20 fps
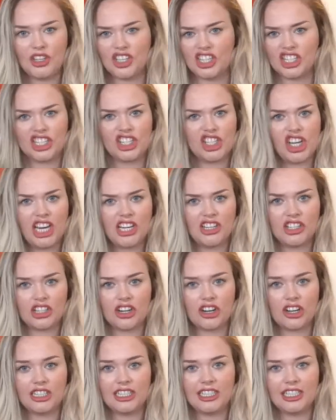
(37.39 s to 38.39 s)
you just change the
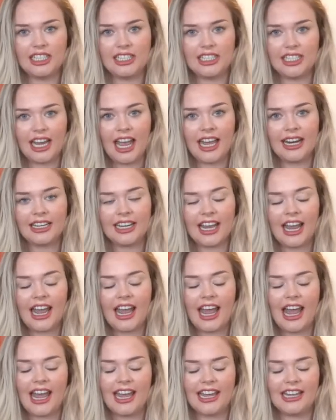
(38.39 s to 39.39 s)
currency to
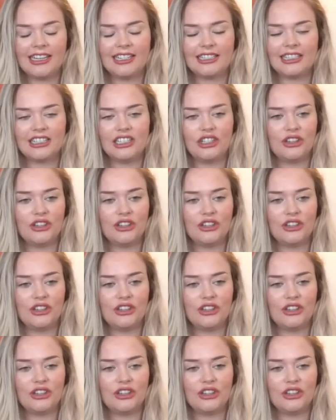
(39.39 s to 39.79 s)
Canada and